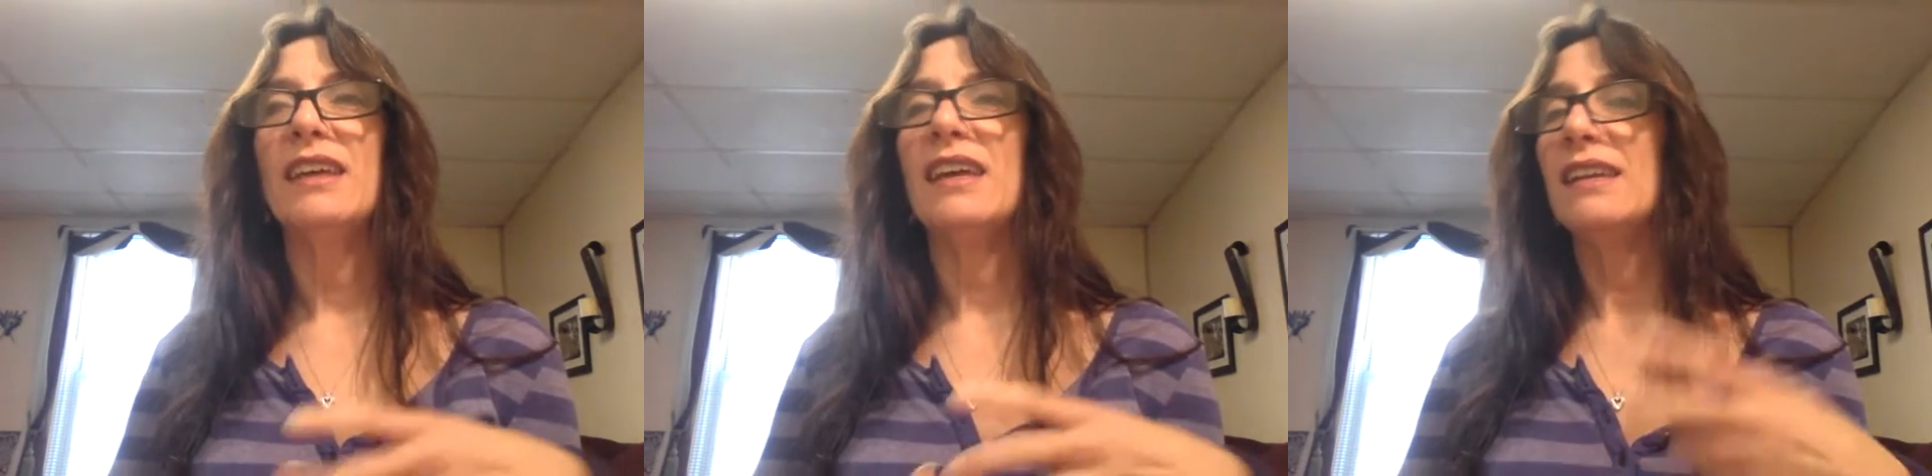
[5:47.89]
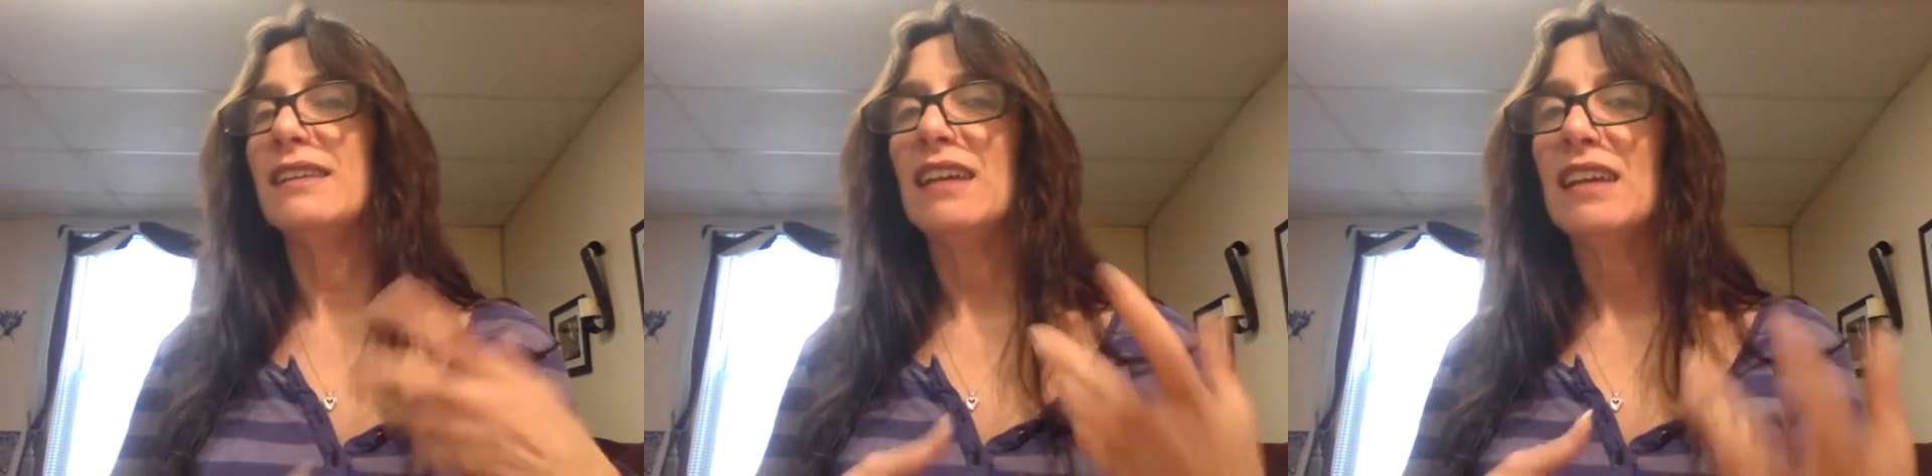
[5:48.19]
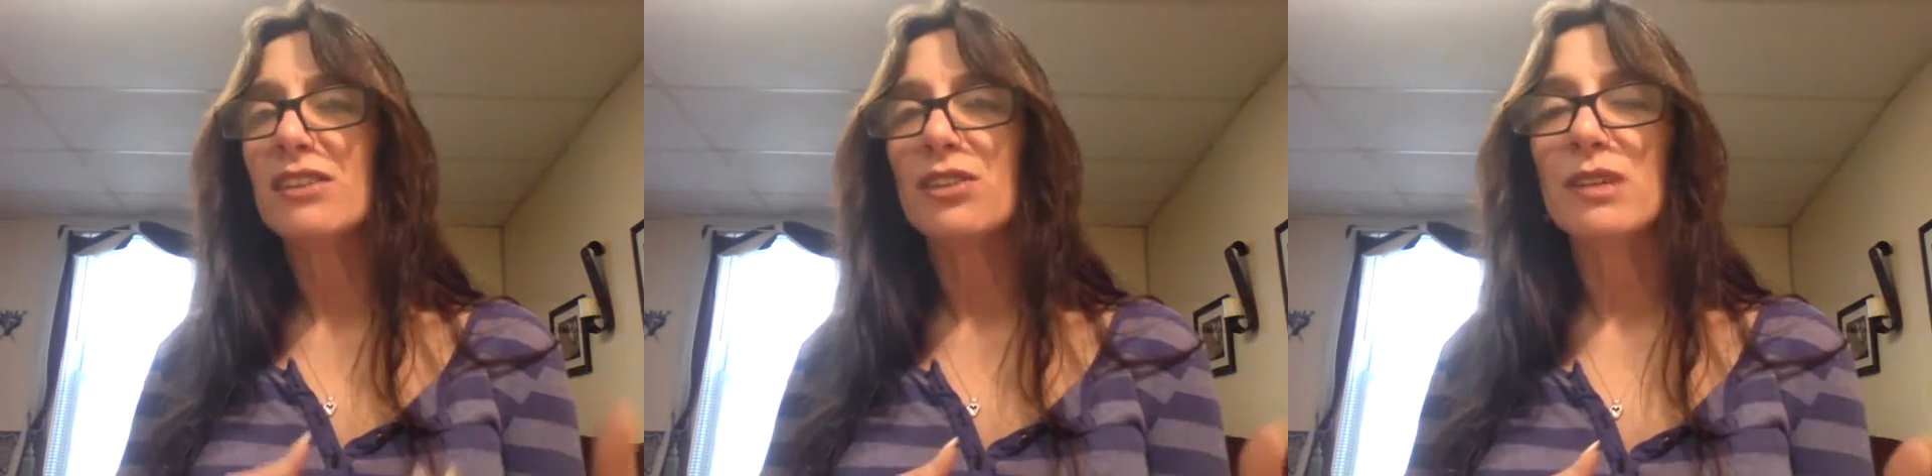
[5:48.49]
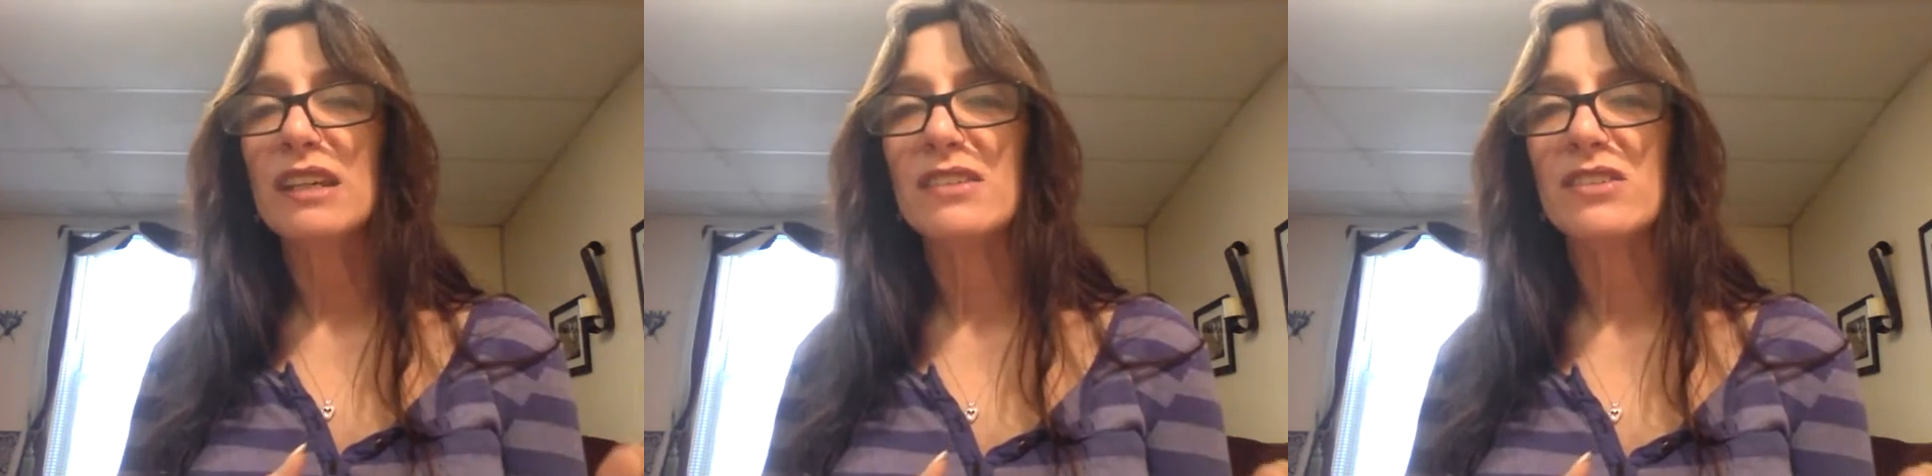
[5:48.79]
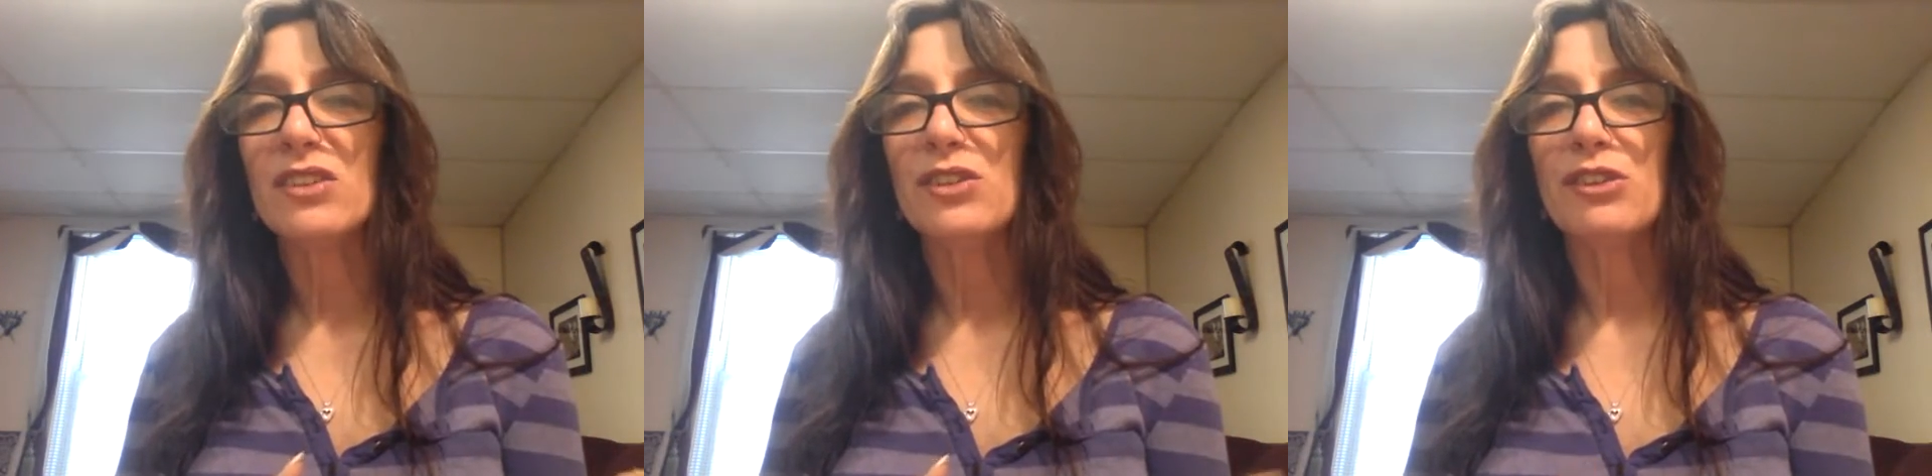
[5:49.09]
and
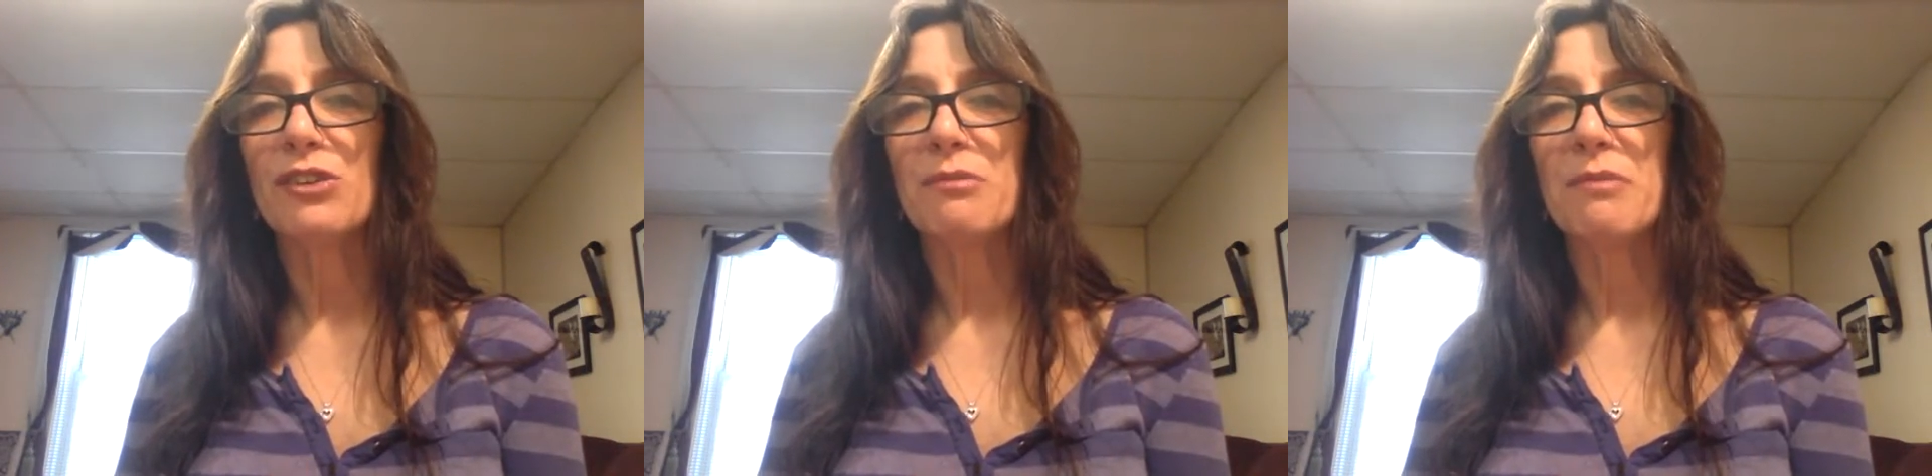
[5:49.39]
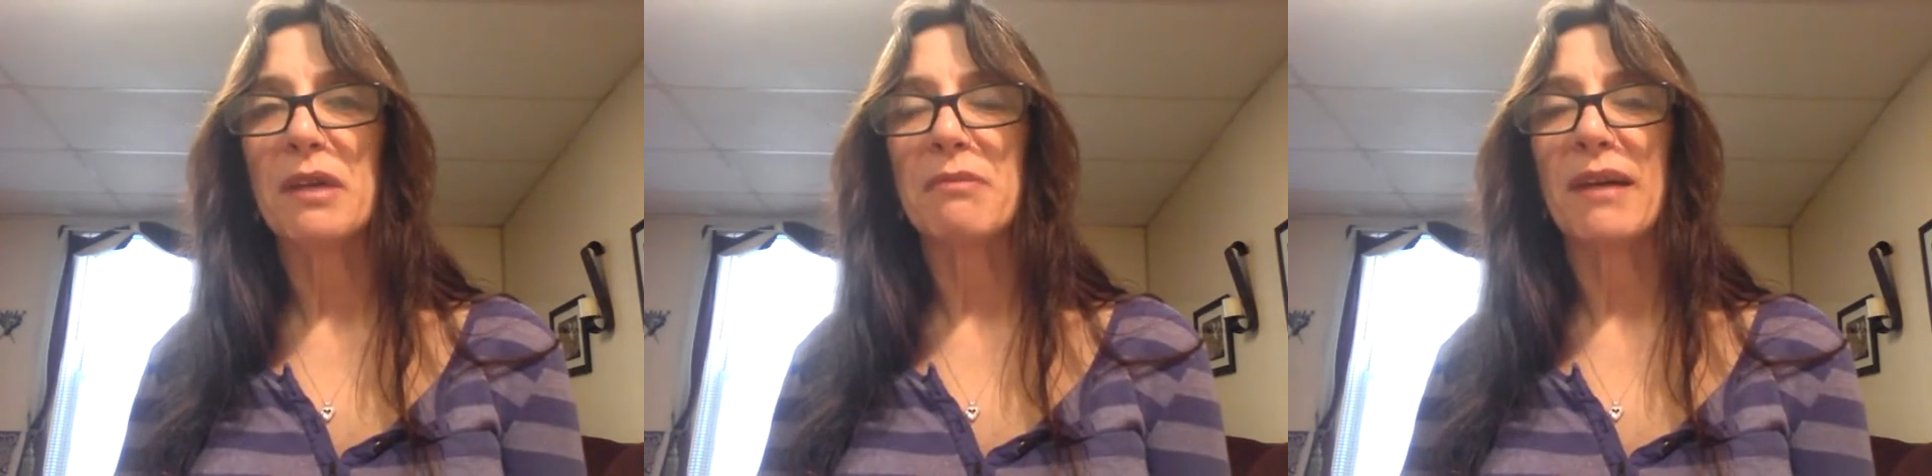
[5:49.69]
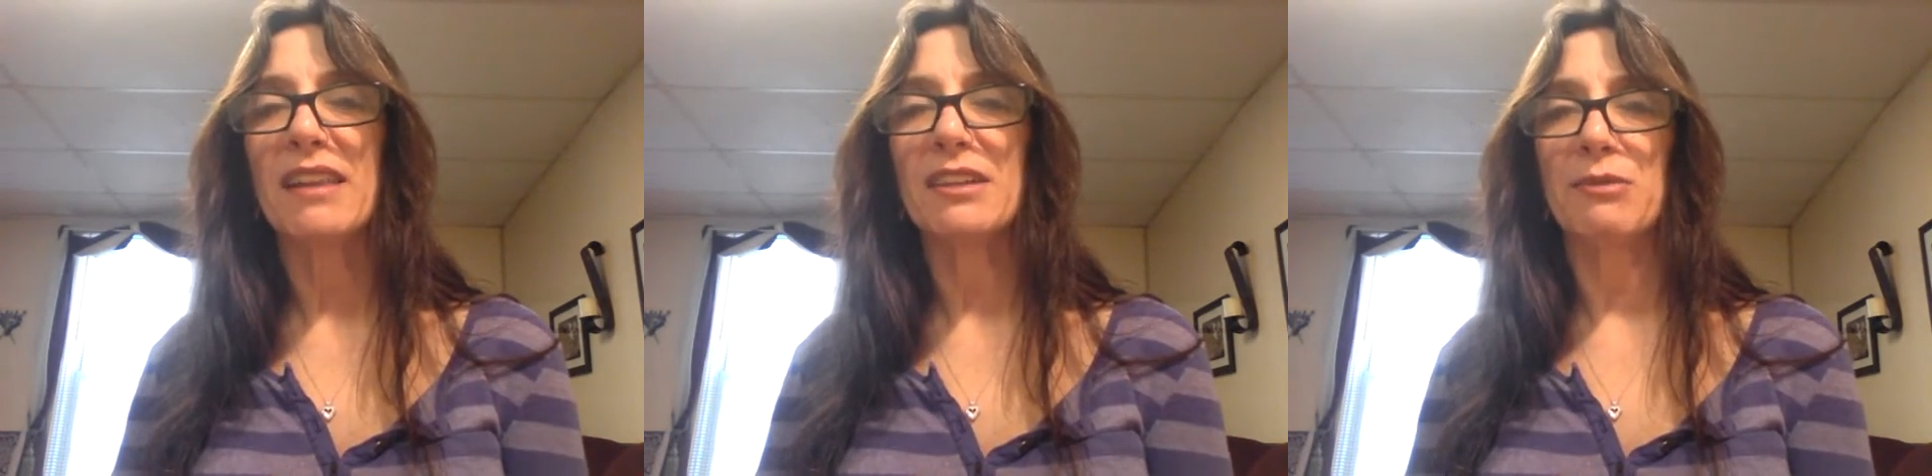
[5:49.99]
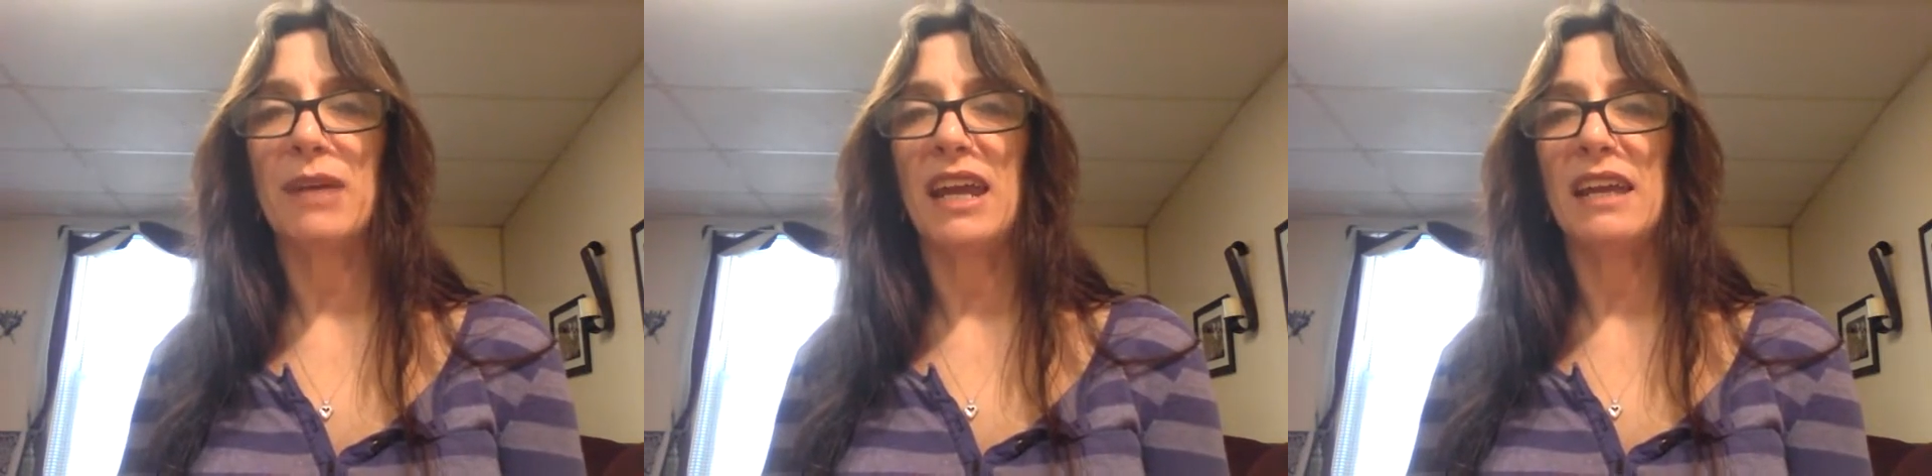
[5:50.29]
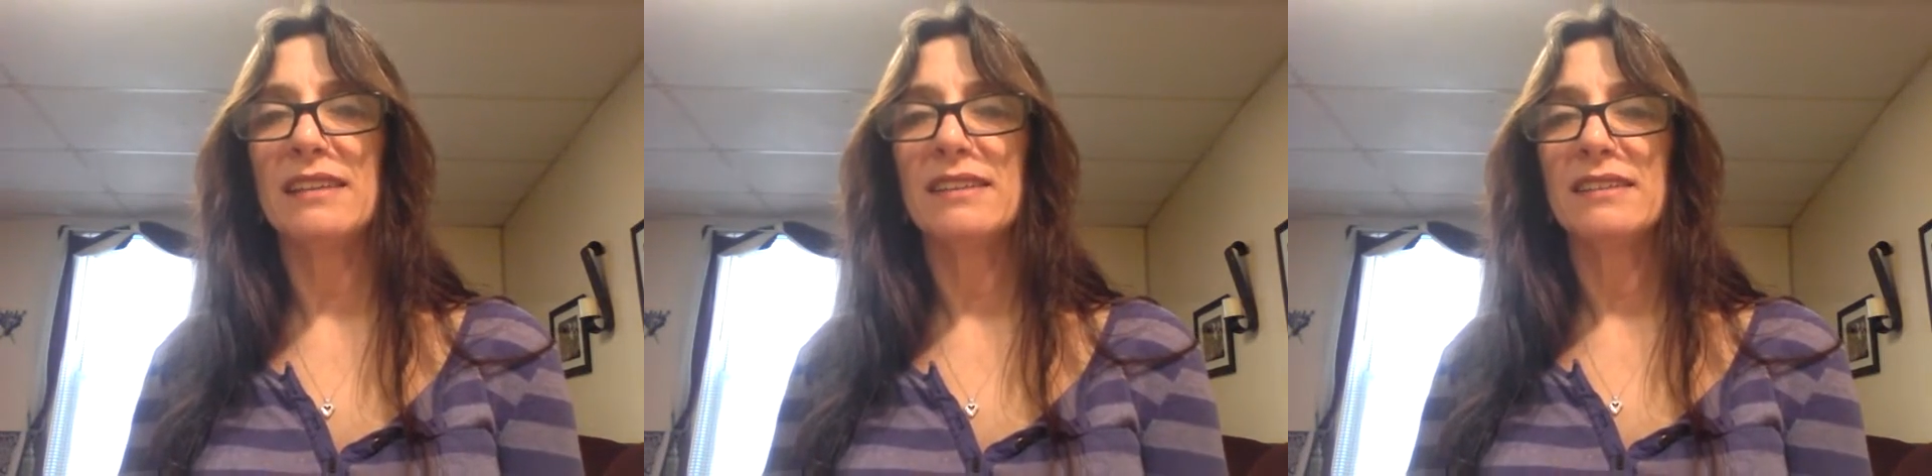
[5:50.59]
increase your metabolic
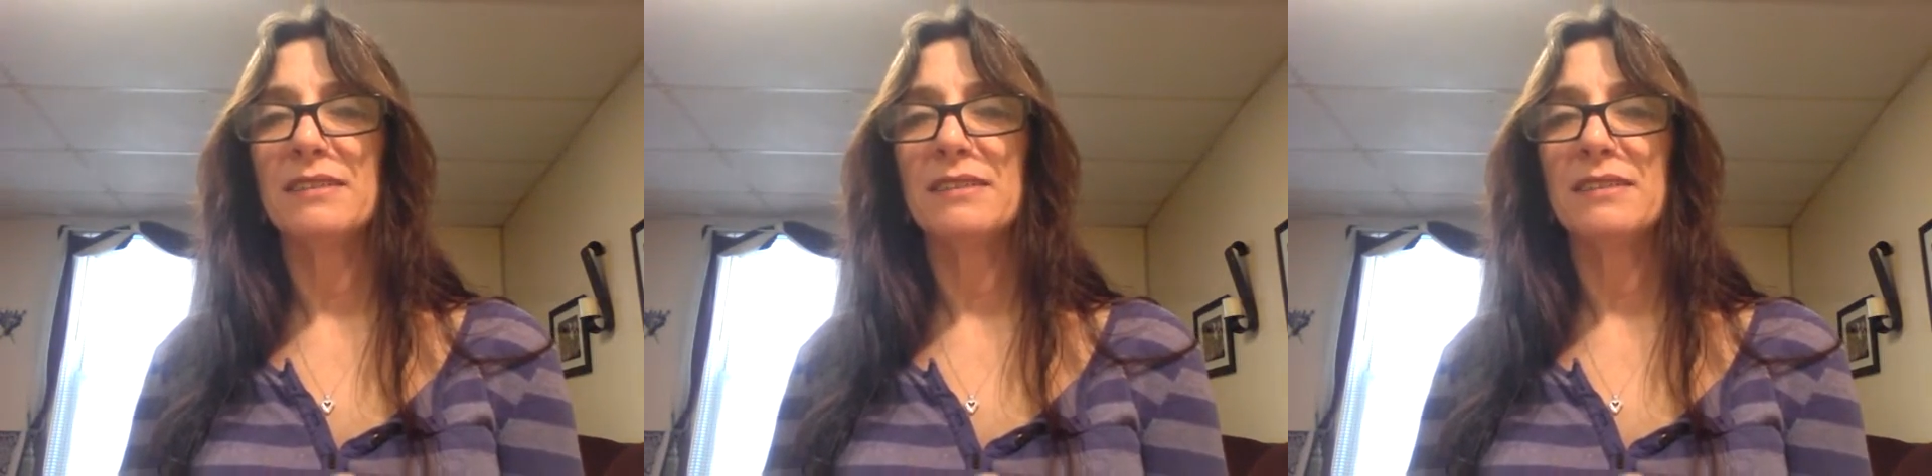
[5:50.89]
rate,